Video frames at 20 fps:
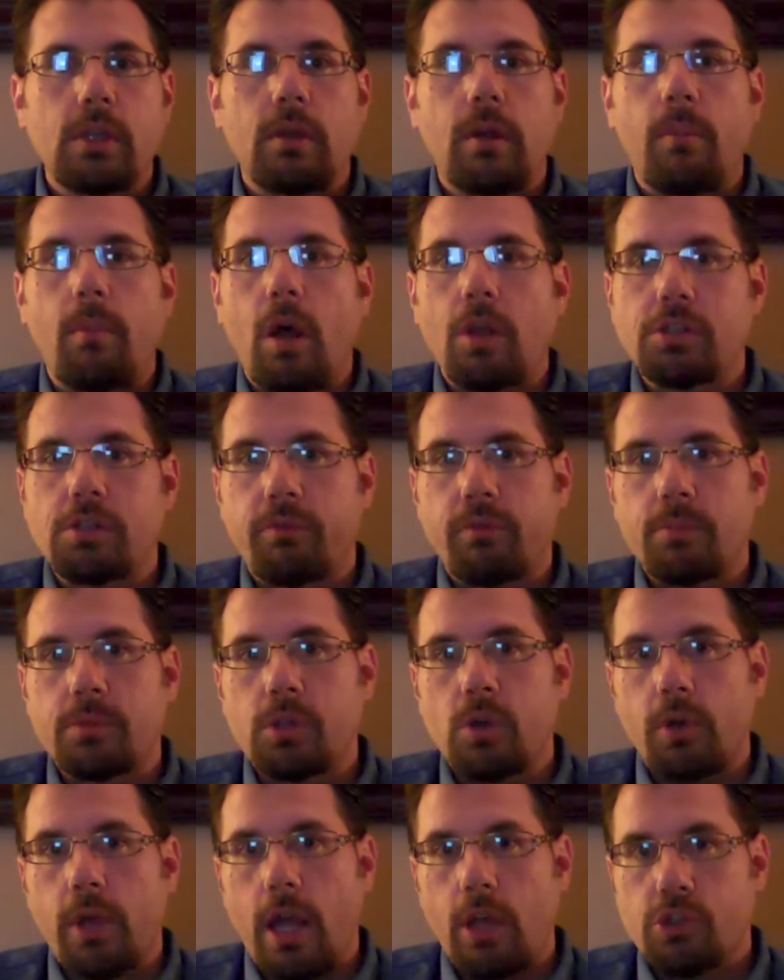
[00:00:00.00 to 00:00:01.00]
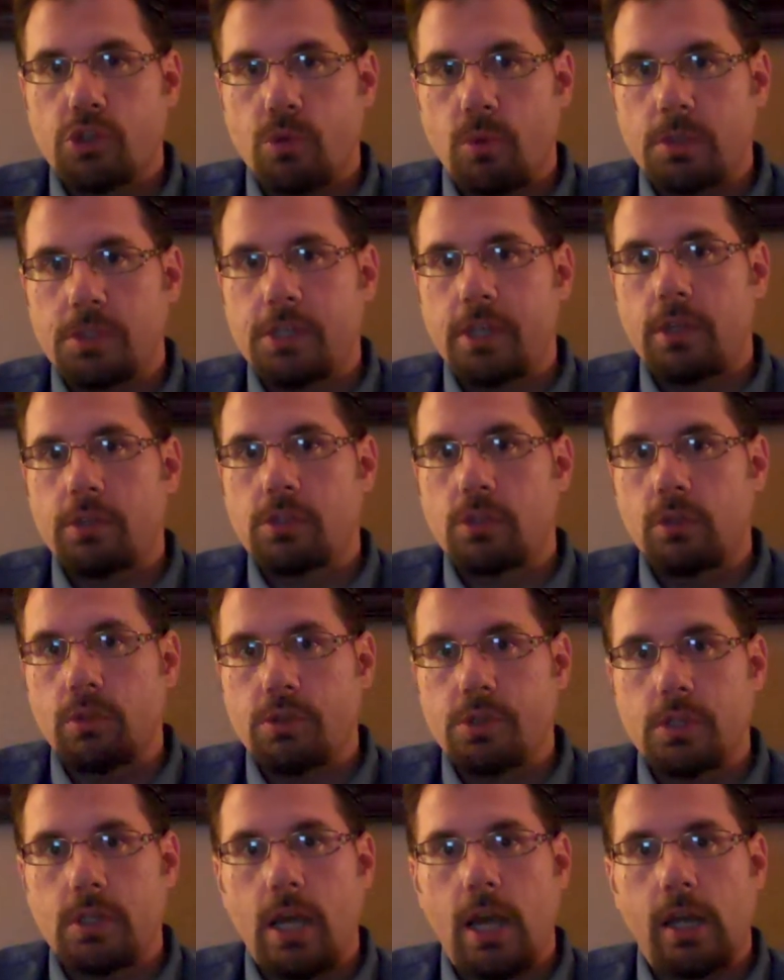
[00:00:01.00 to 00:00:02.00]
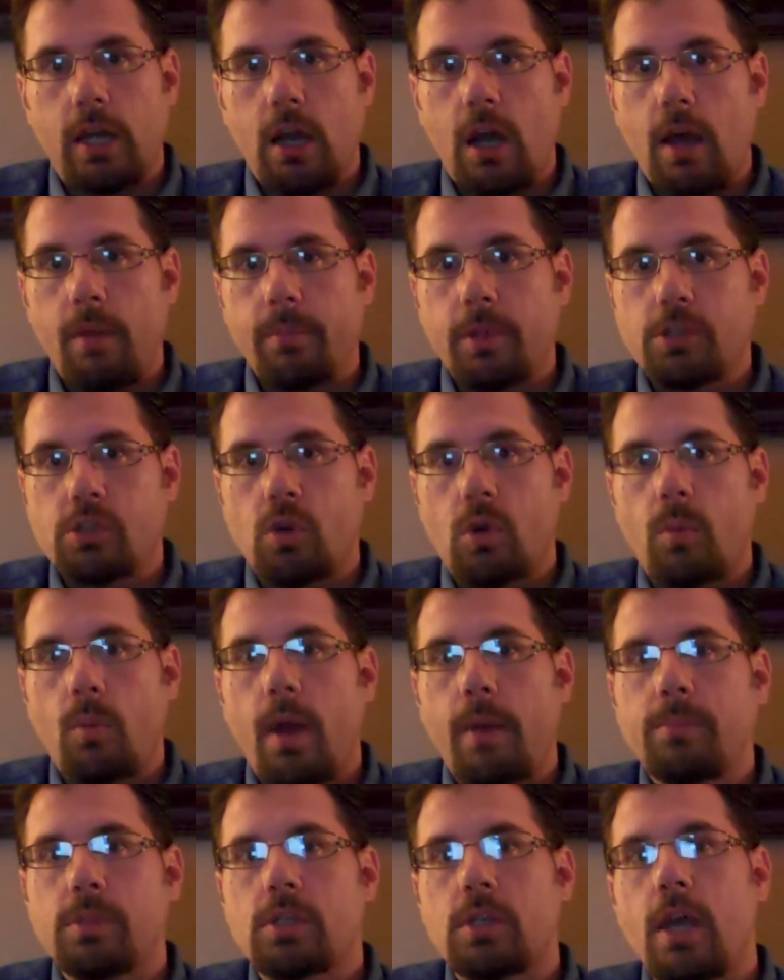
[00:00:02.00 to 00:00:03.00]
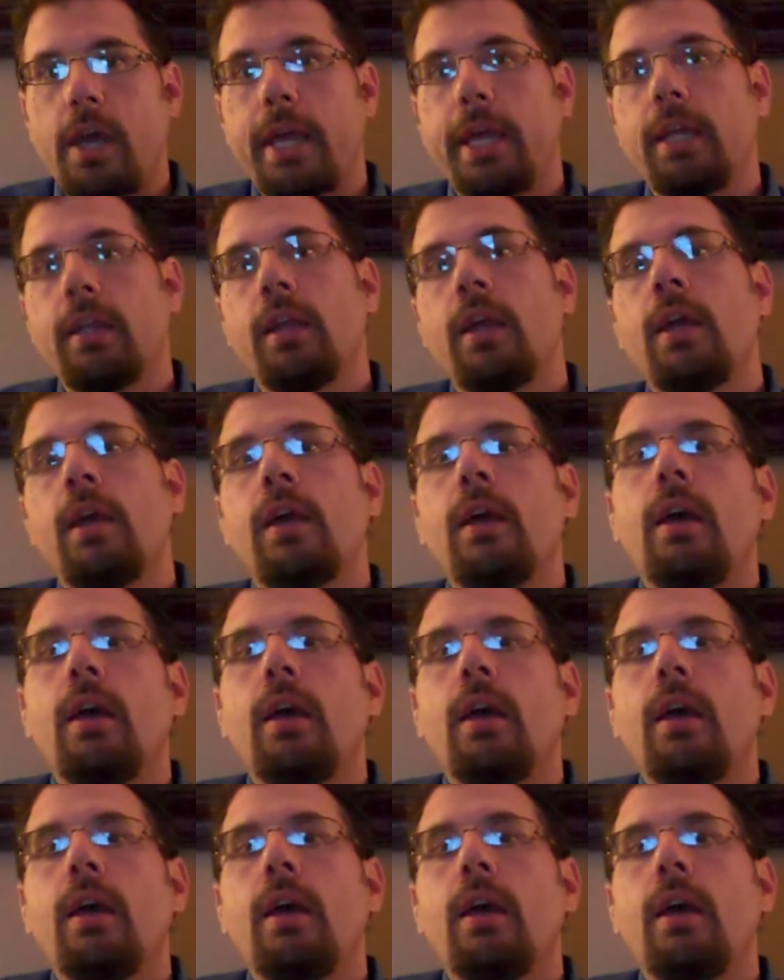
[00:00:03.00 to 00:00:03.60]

and I'm also from SoCalShortSaleSolution.com. That's our website.